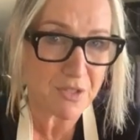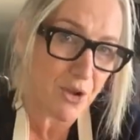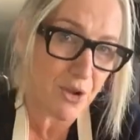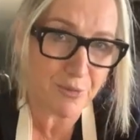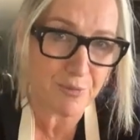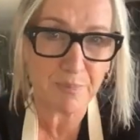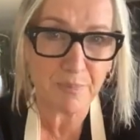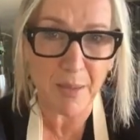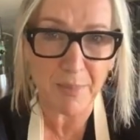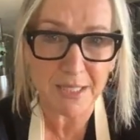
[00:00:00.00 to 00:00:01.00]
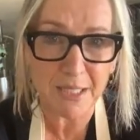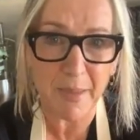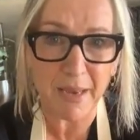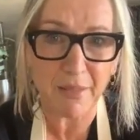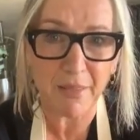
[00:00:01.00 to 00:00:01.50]
So maybe it's a
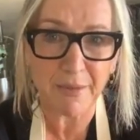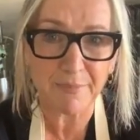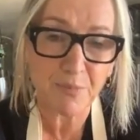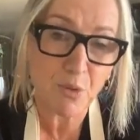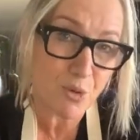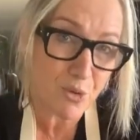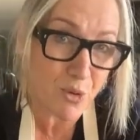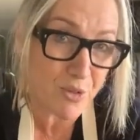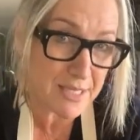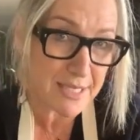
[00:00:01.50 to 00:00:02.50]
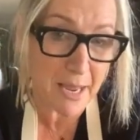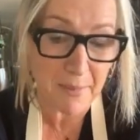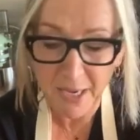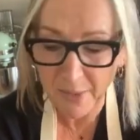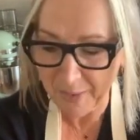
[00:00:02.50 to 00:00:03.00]
better thing, or the
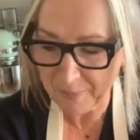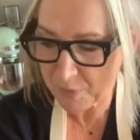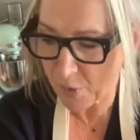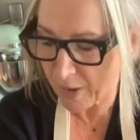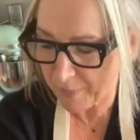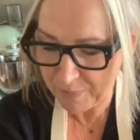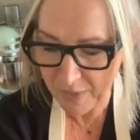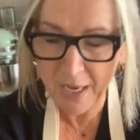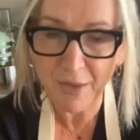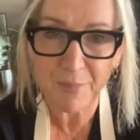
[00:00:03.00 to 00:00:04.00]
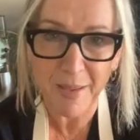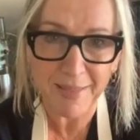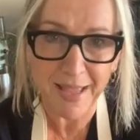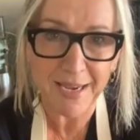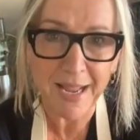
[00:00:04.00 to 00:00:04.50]
same anyway. All right, enough
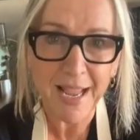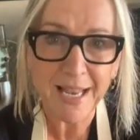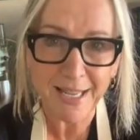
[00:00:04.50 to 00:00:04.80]
about that.